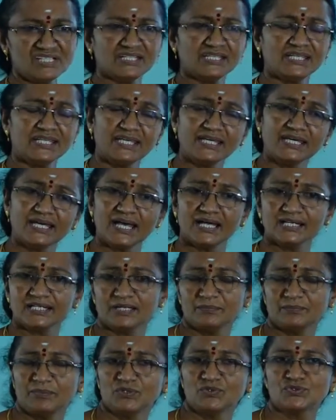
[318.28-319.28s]
Key
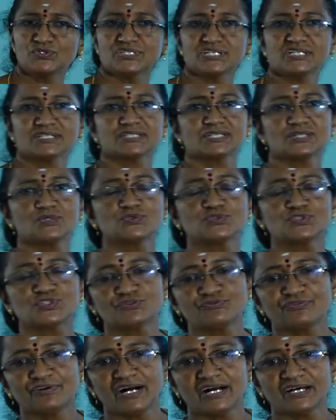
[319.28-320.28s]
attributes is used
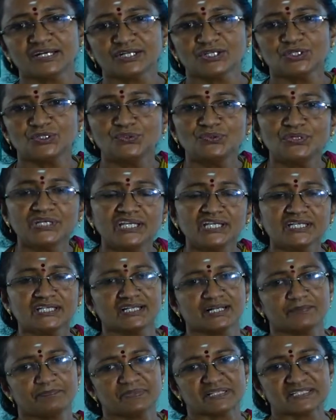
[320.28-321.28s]
for unique
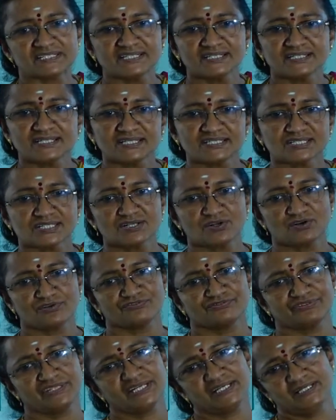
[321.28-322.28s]
representation of
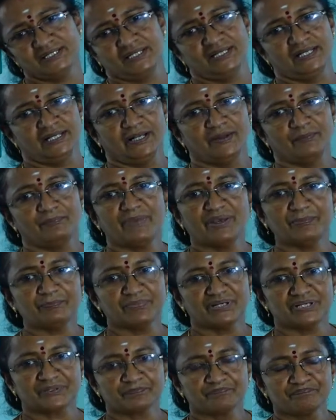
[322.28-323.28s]
the
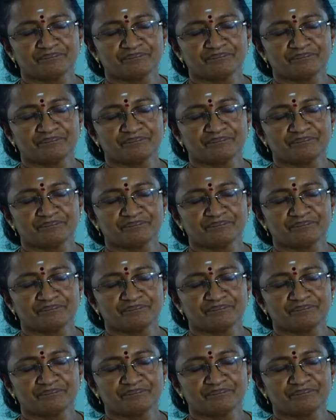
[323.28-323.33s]
member.